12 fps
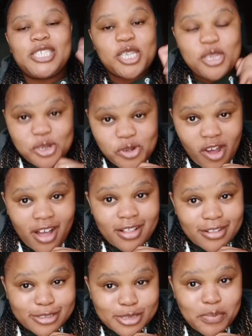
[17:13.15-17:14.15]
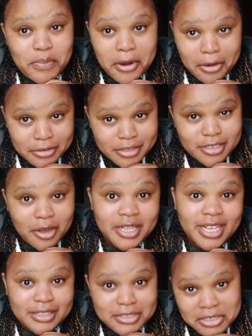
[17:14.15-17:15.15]
a struggle to post
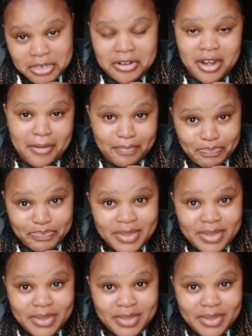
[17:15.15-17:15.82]
on Instagram.